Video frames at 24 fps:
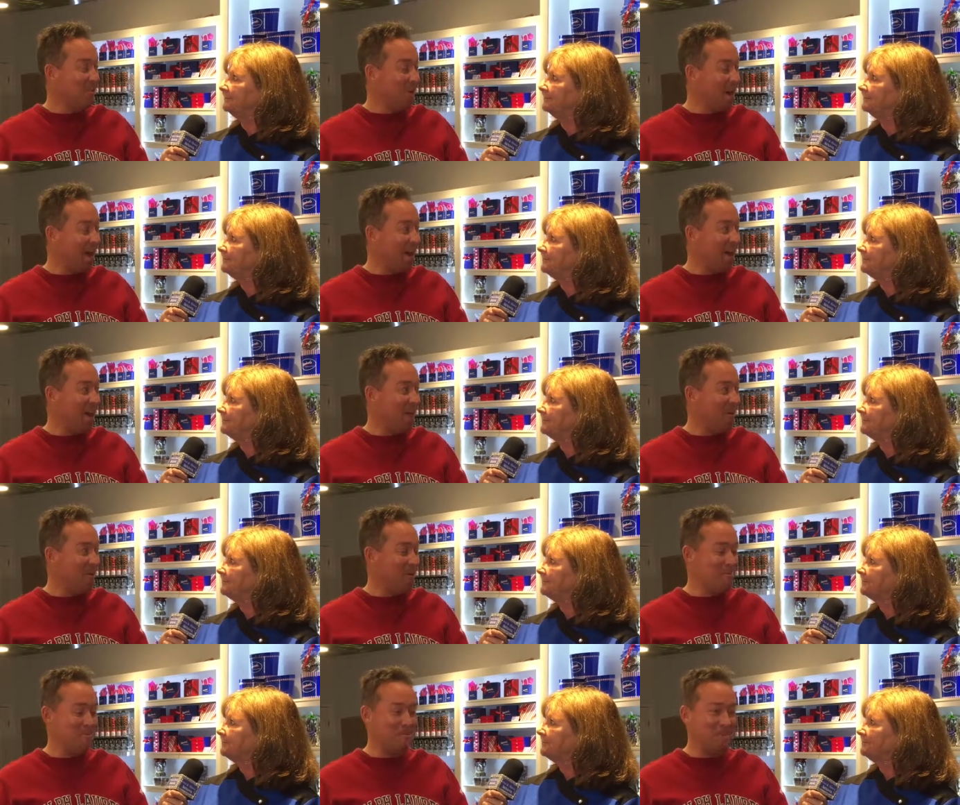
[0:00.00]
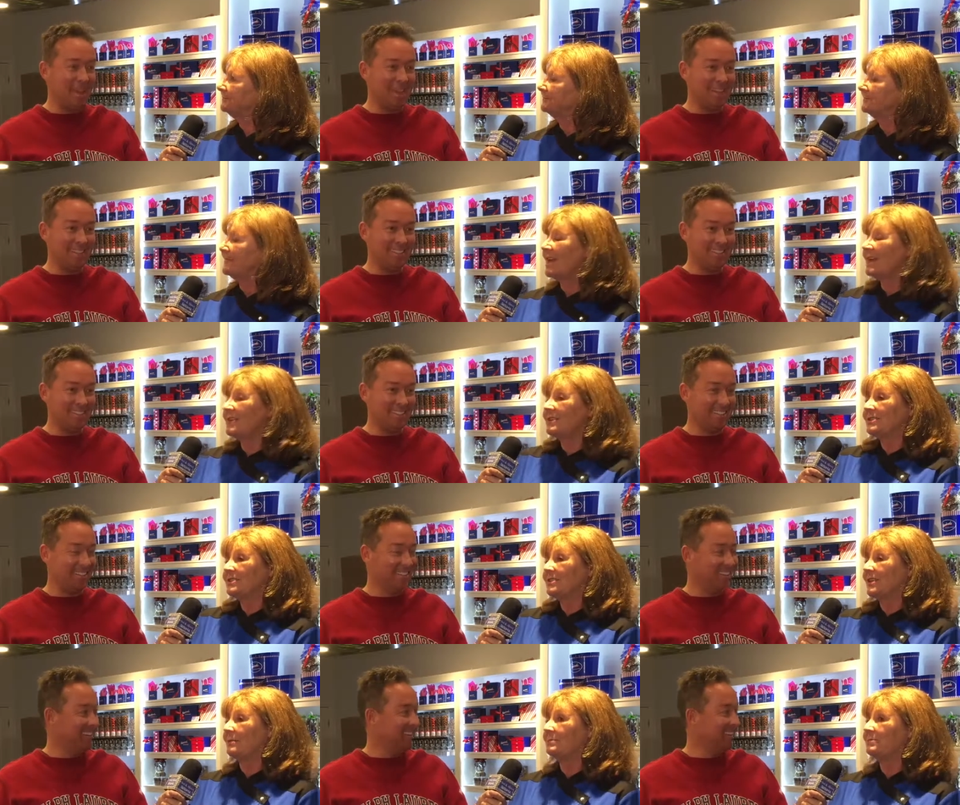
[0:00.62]
Speaker 1: Wow, amazing.
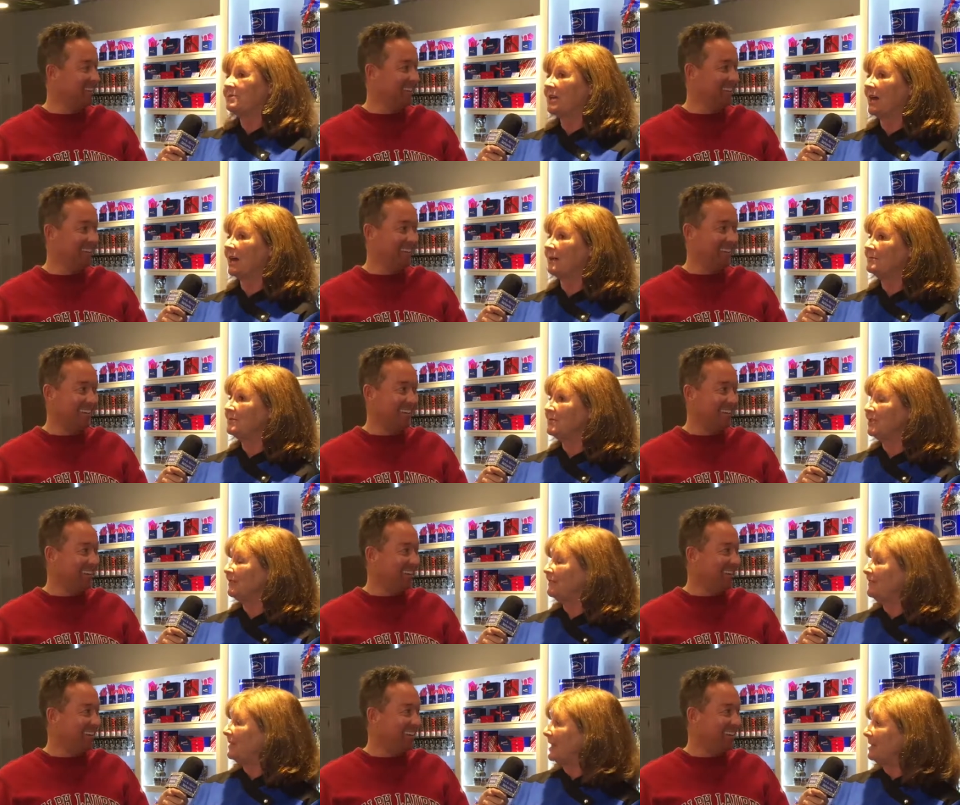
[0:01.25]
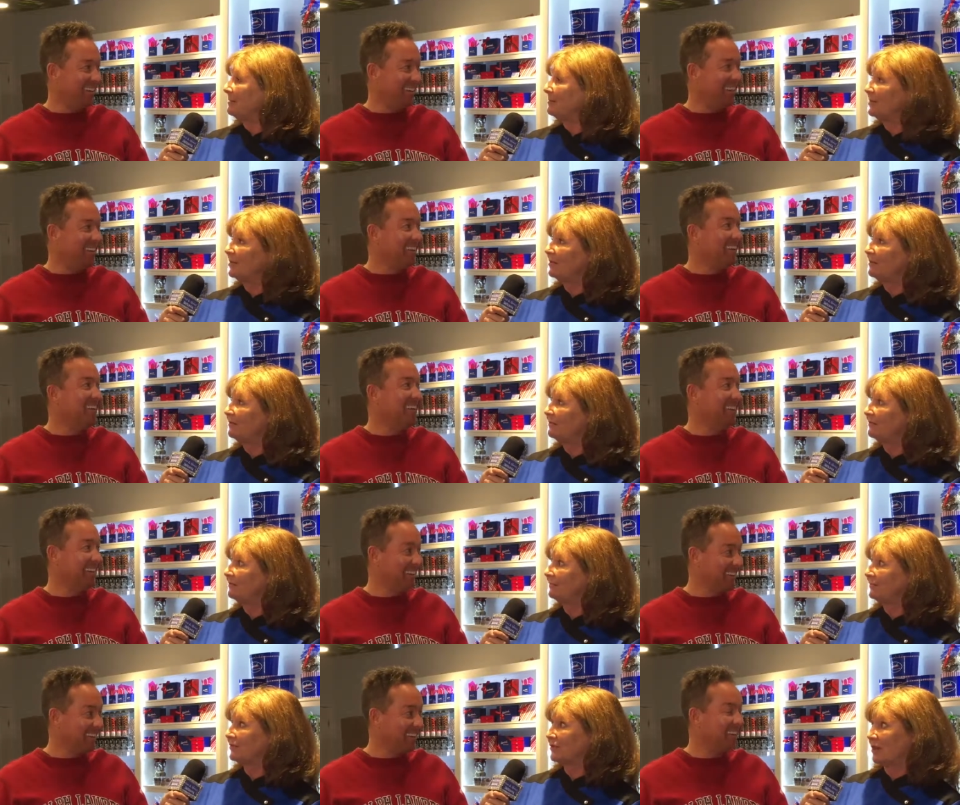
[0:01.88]
Then sometimes if they
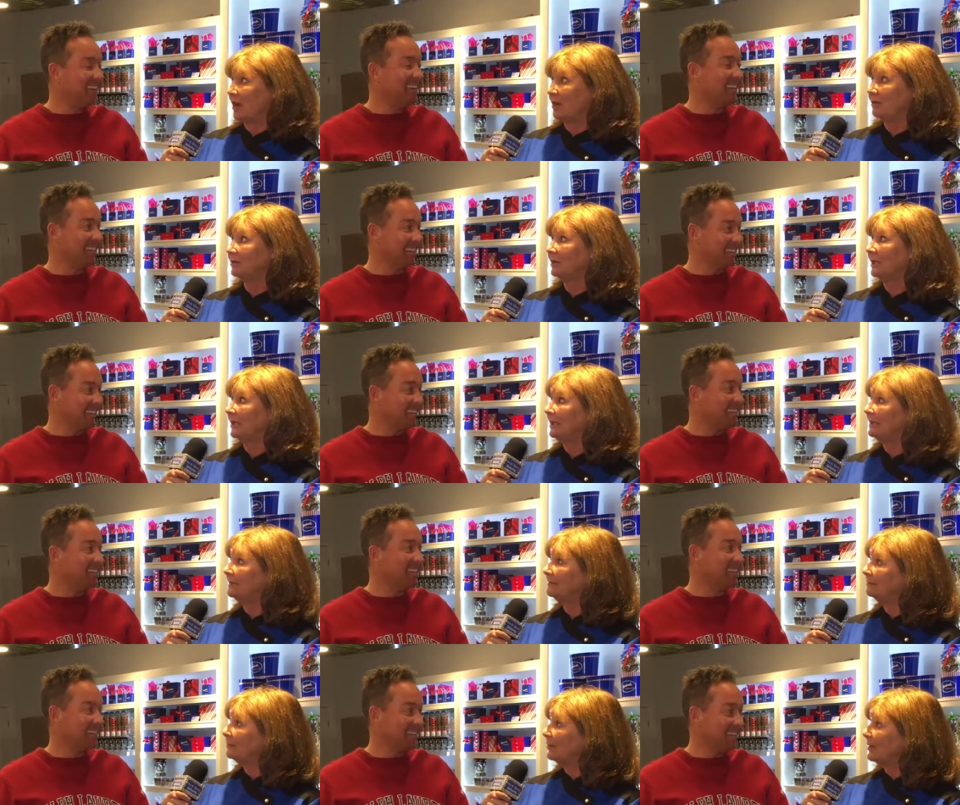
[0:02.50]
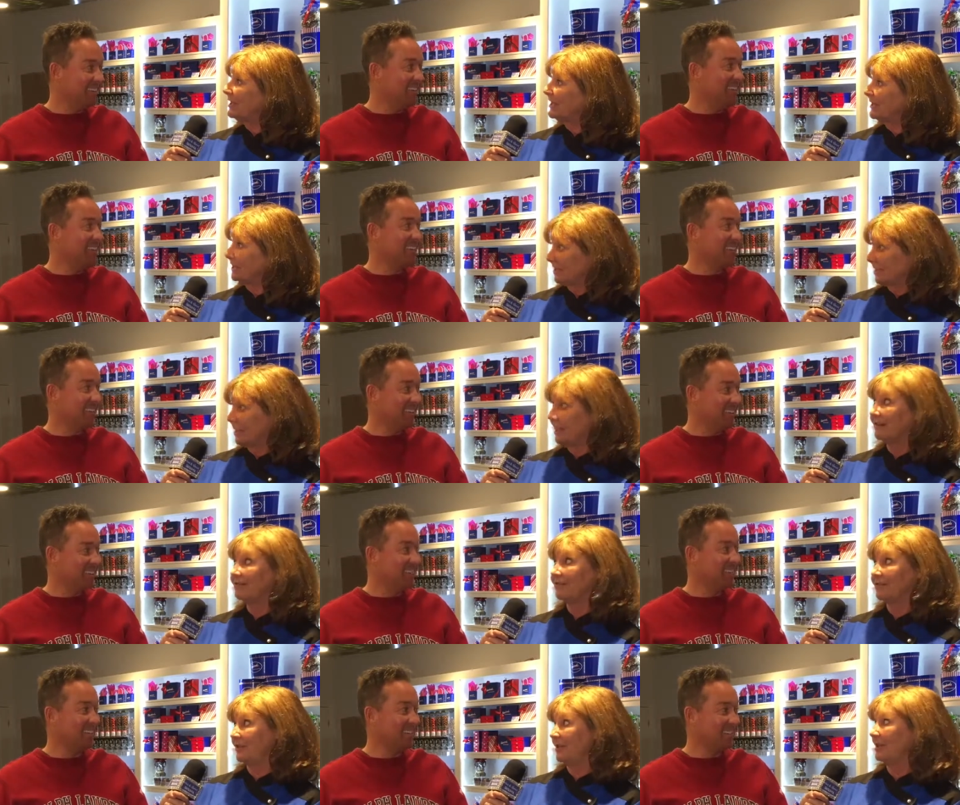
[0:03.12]
move slowly, we can
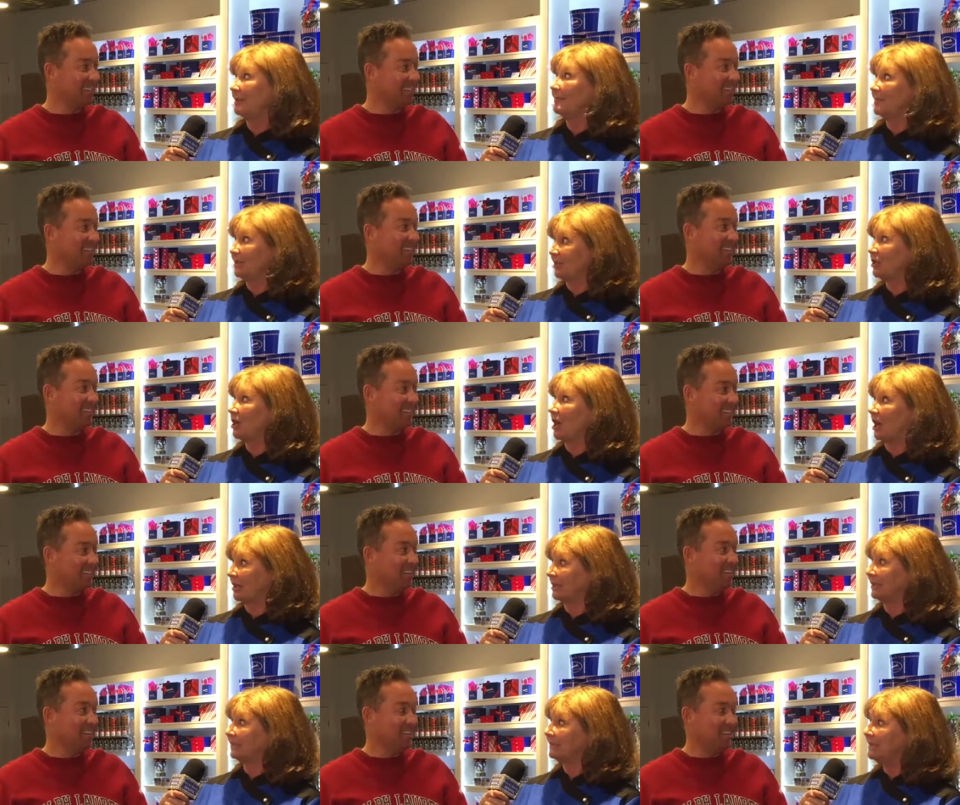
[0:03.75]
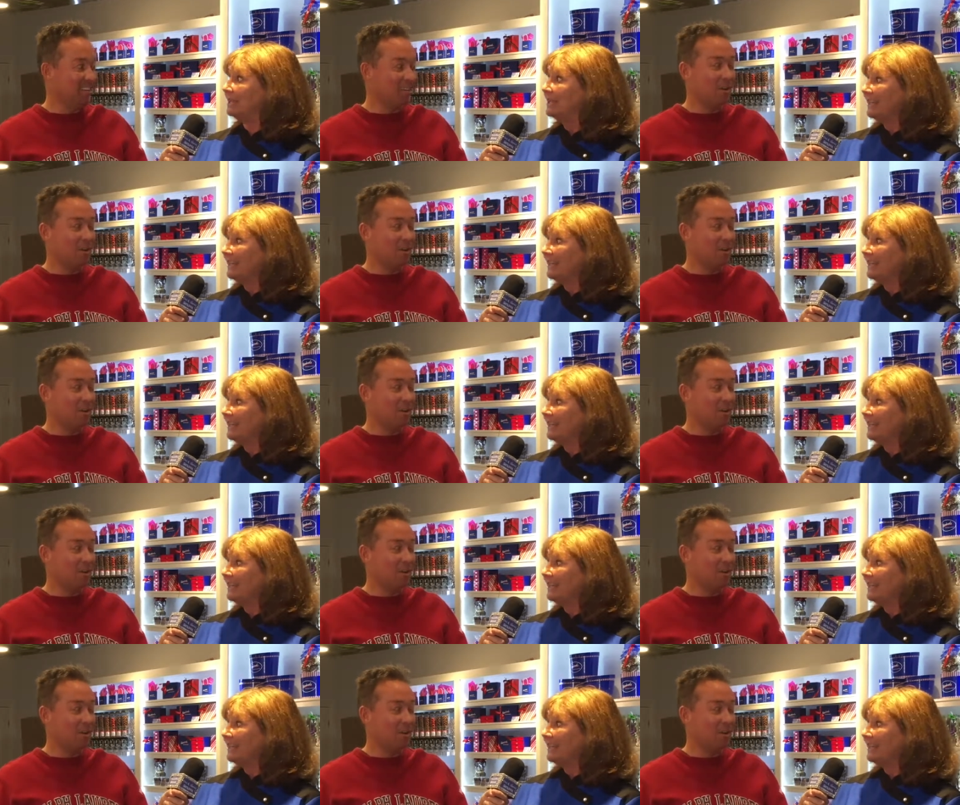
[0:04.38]
cover them in chocolate.